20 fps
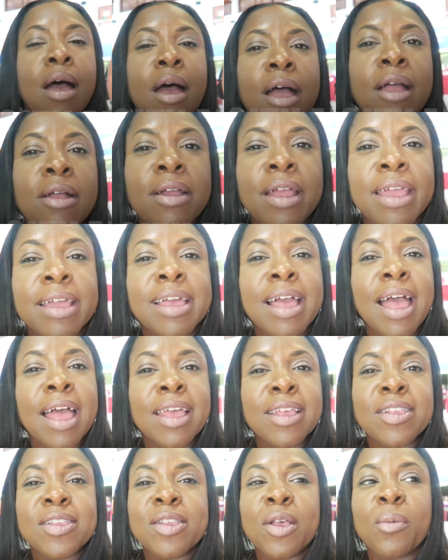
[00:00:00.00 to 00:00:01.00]
All right,
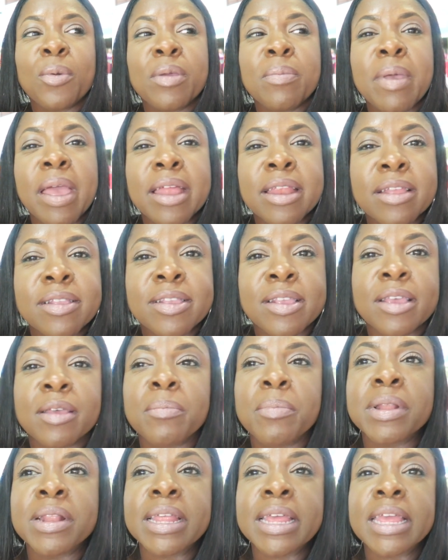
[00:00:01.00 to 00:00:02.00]
guys, so we made it to
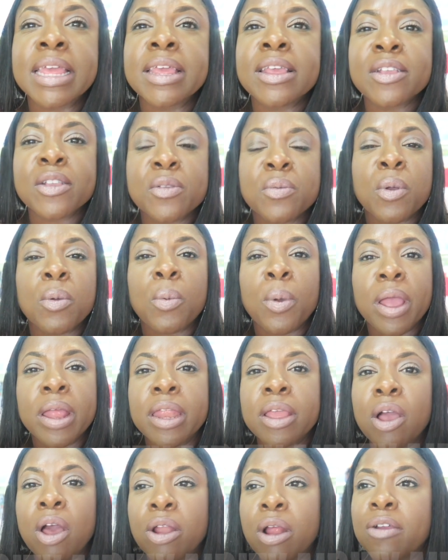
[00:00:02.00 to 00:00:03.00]
Belize. We're
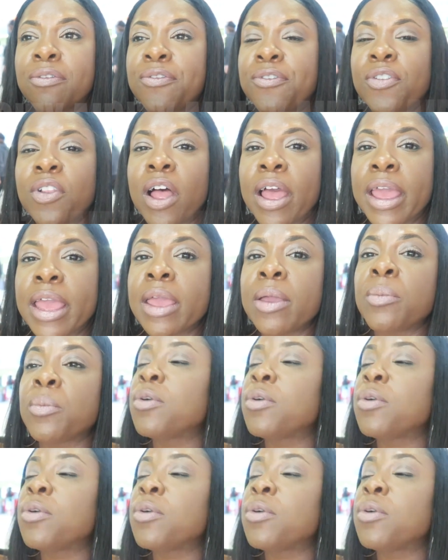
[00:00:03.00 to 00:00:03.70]
waiting on our flight.